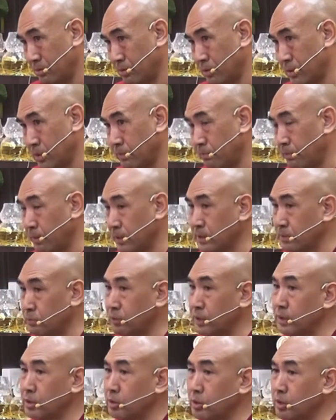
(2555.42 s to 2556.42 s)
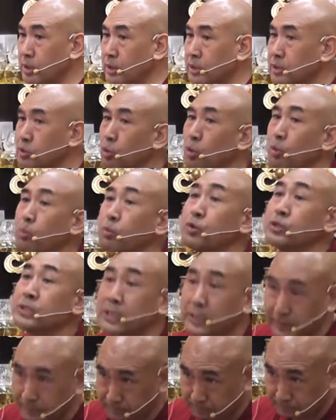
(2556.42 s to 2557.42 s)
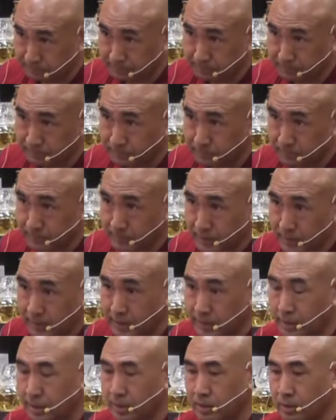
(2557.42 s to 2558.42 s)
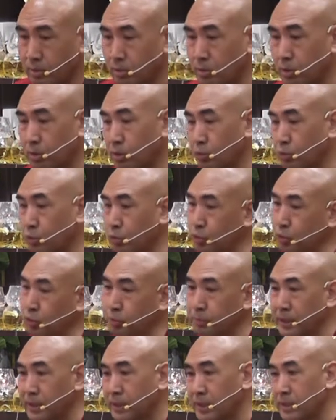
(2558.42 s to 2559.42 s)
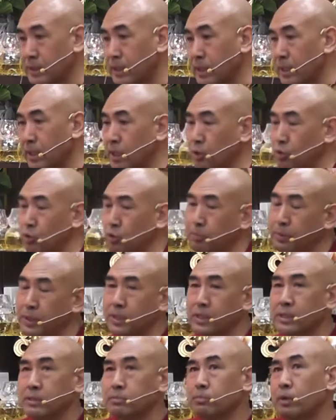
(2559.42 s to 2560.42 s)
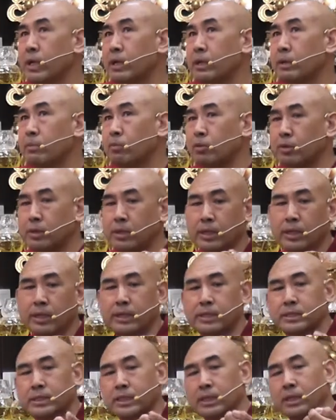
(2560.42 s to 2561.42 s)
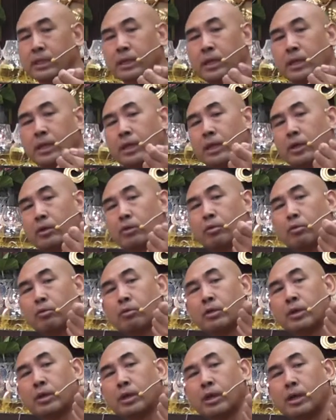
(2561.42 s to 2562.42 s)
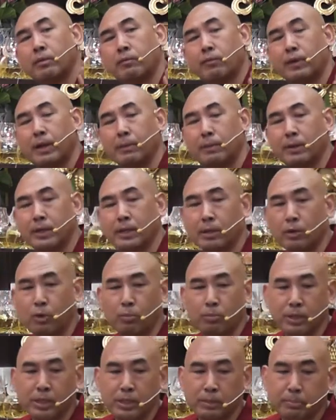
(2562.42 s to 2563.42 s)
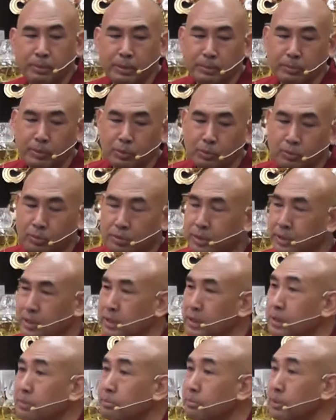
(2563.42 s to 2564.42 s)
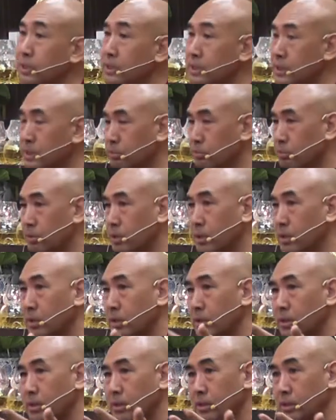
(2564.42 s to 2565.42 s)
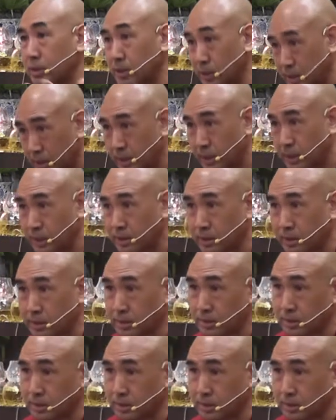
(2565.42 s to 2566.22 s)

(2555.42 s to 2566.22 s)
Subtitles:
Okay, but we think it's opposite. Right? Oh, do you do practice? Yeah, I do practice. Every morning I recite, you know, 500 Om Mani Padme Hum, 300 Medicine Buddha, right?